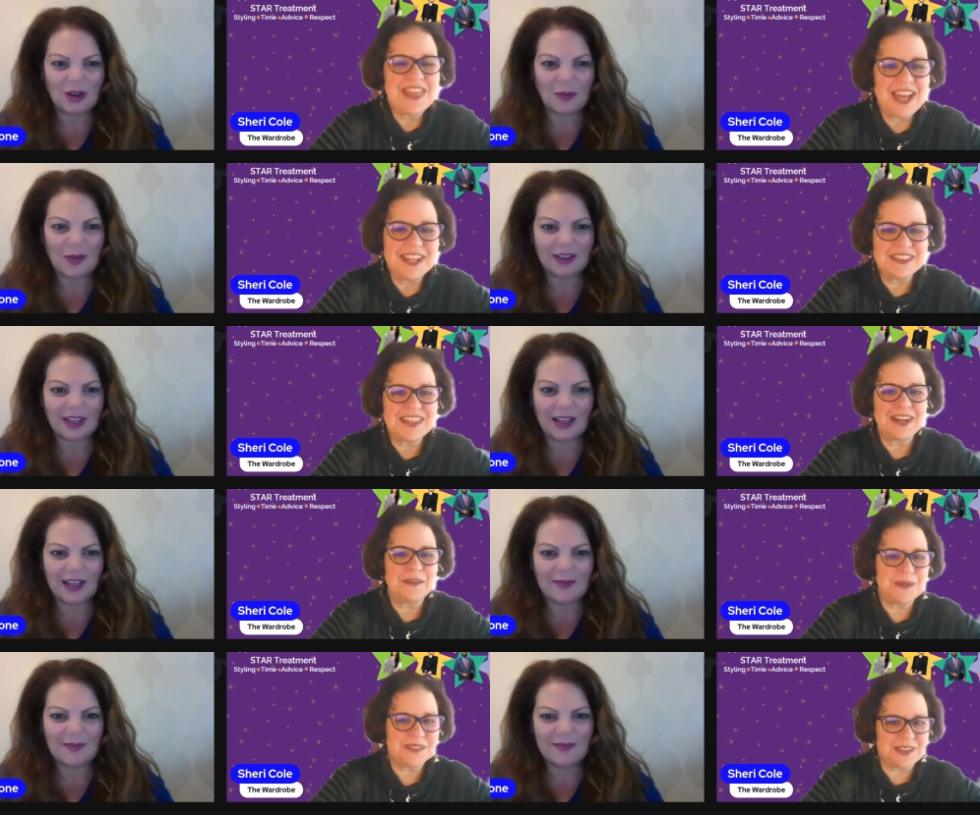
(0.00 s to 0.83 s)
Speaker 1: about
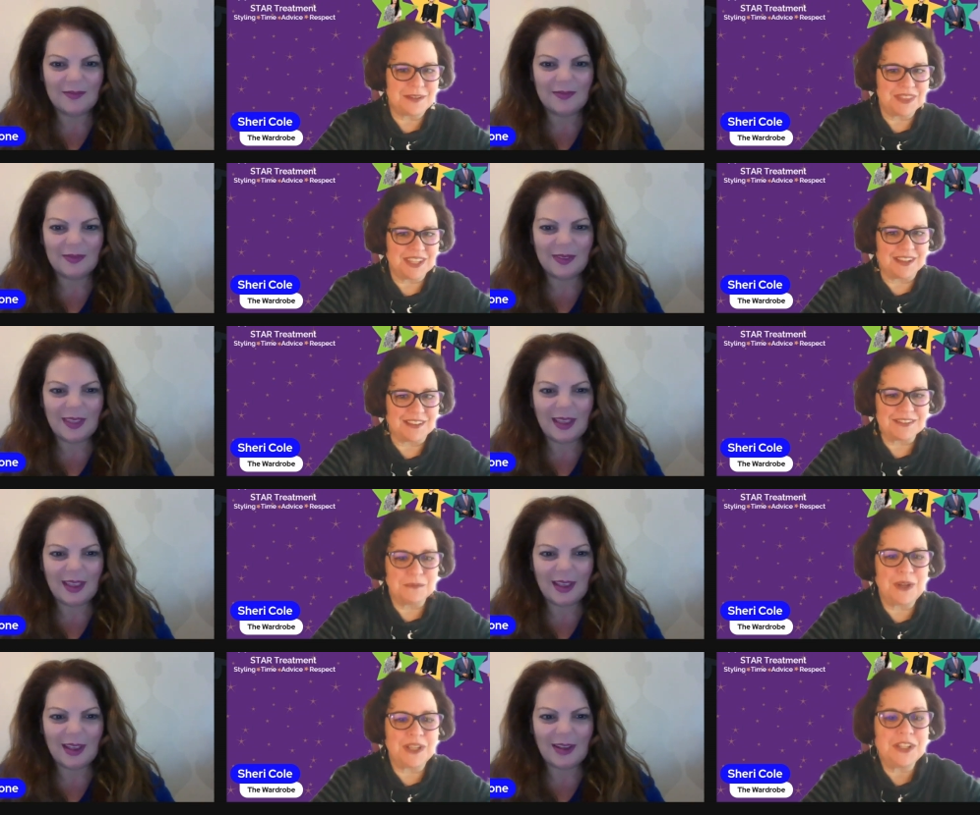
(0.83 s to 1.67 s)
Speaker 2: that, will be something
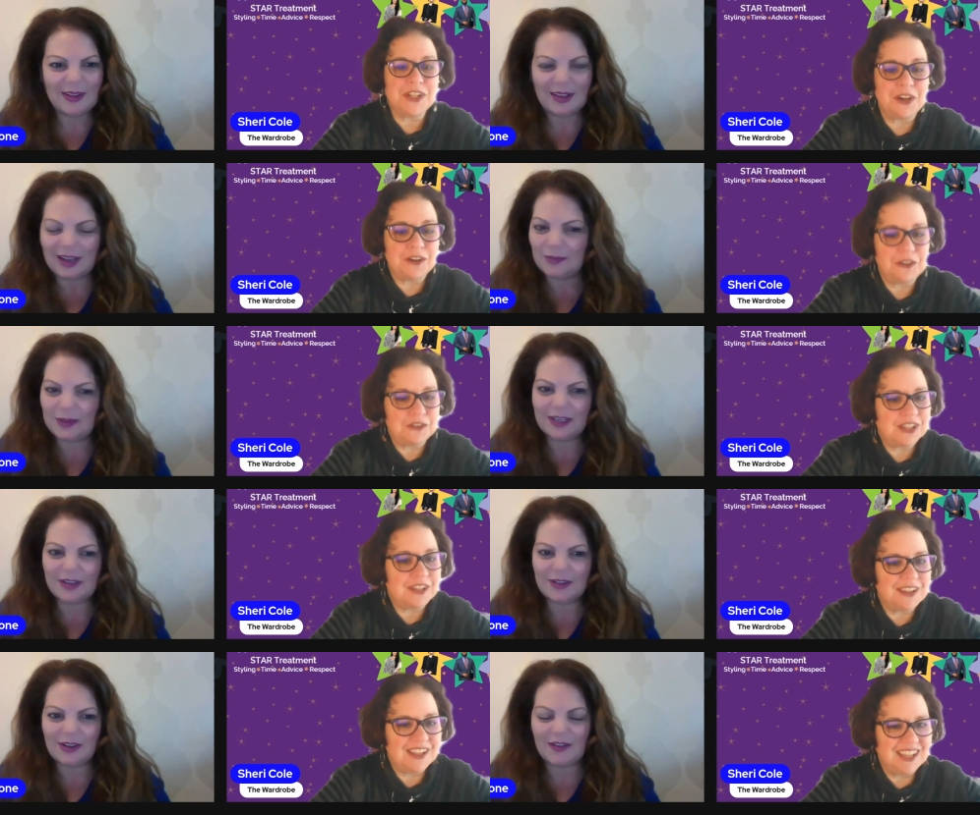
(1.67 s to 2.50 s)
else. Well, you know, that'll be
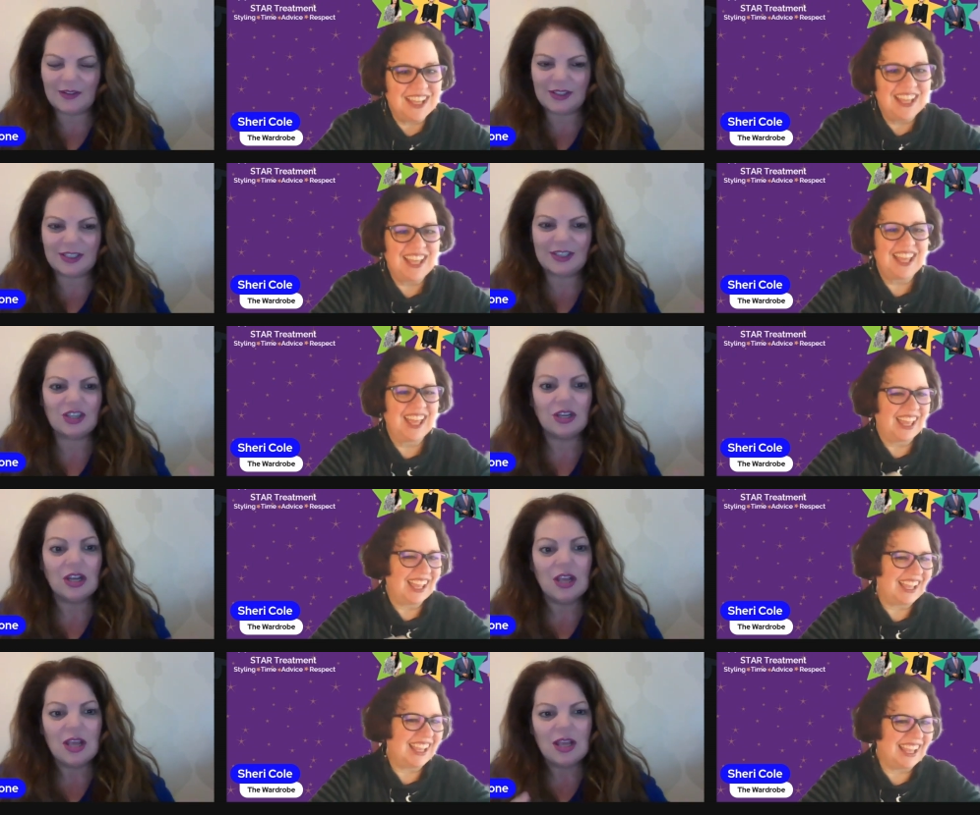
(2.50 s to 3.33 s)
Speaker 1: another conversation.
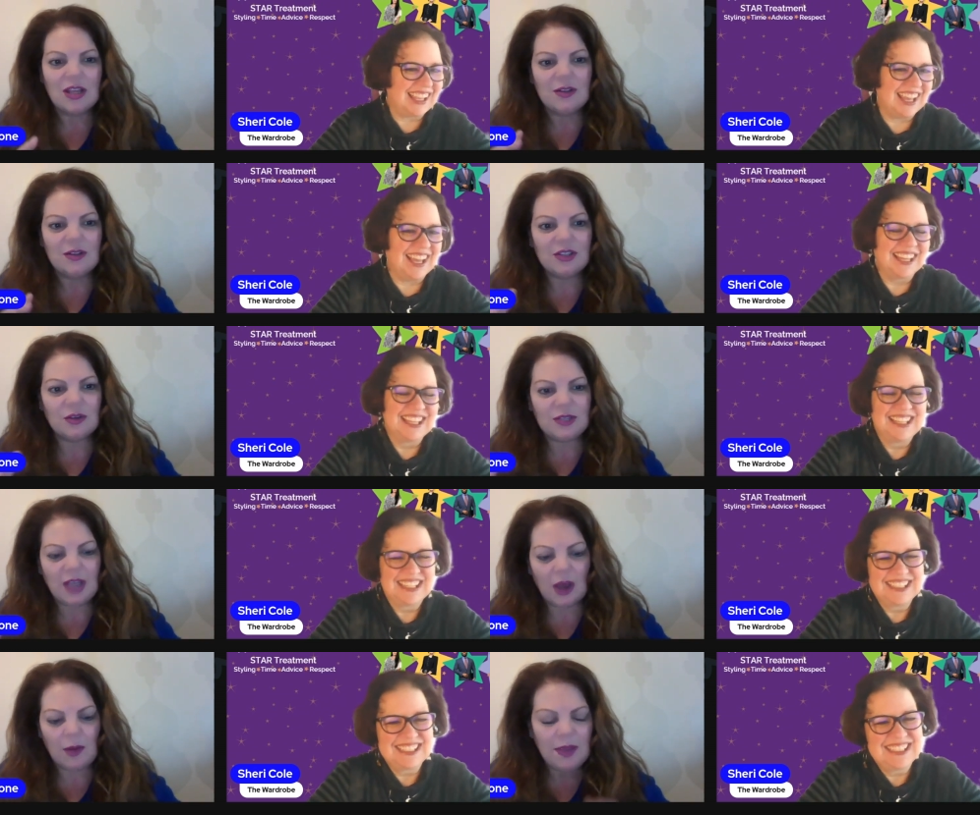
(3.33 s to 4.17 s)
Yeah. So
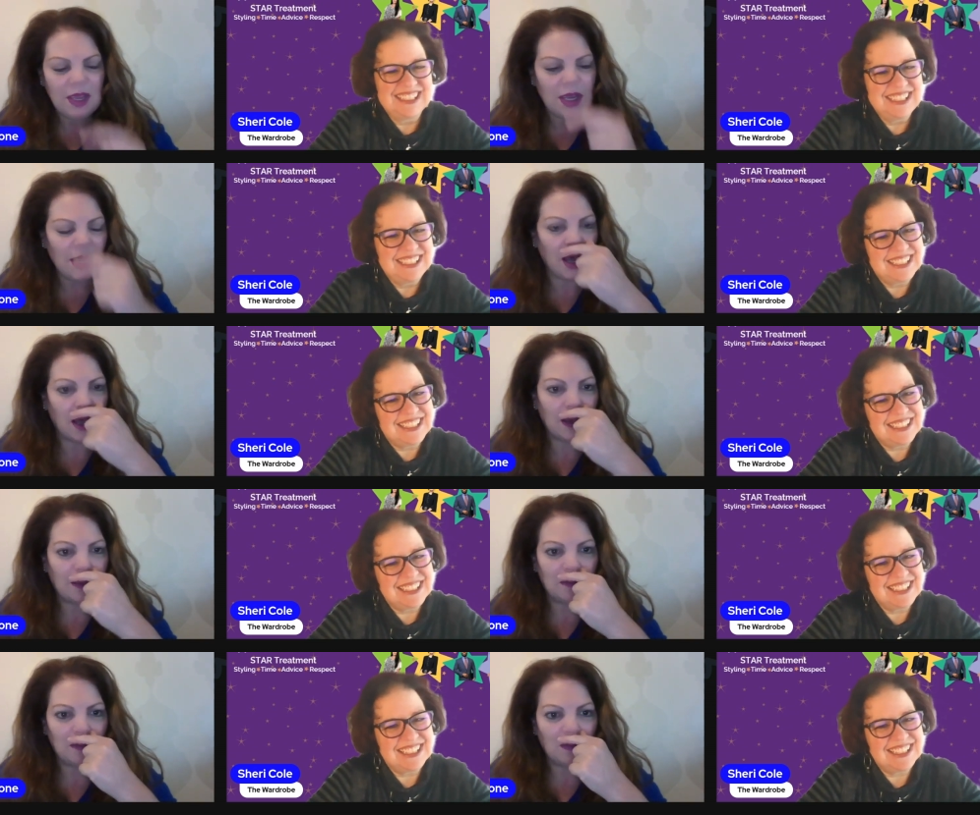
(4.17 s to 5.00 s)
tell me
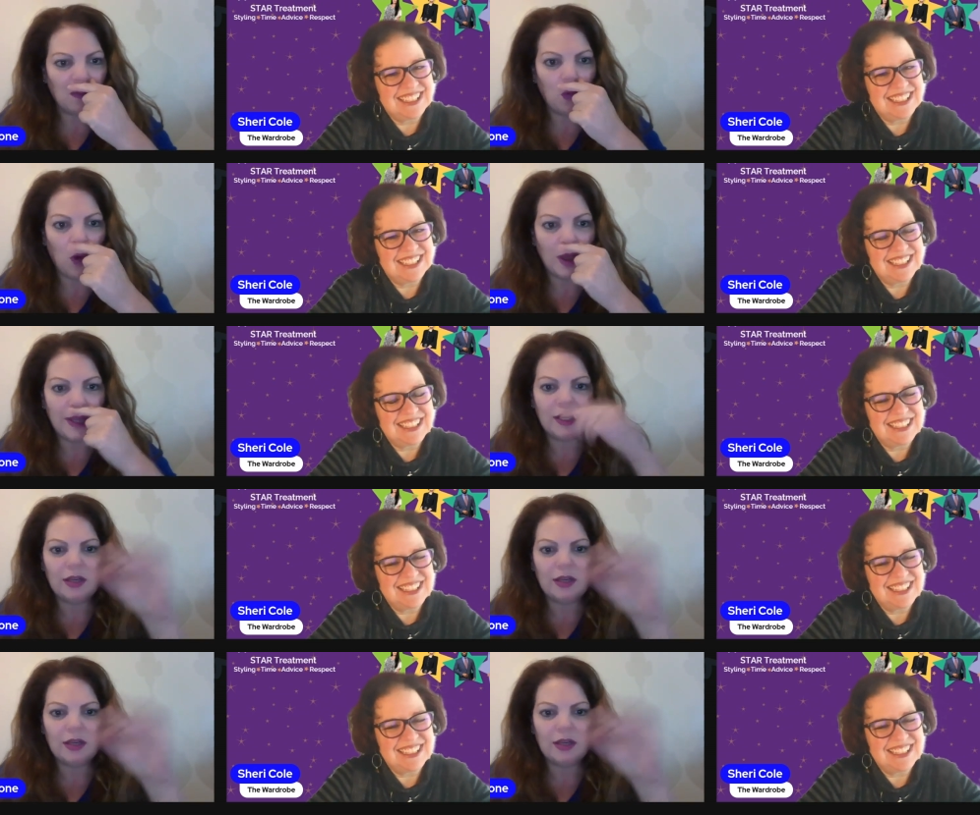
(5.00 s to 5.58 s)
um, what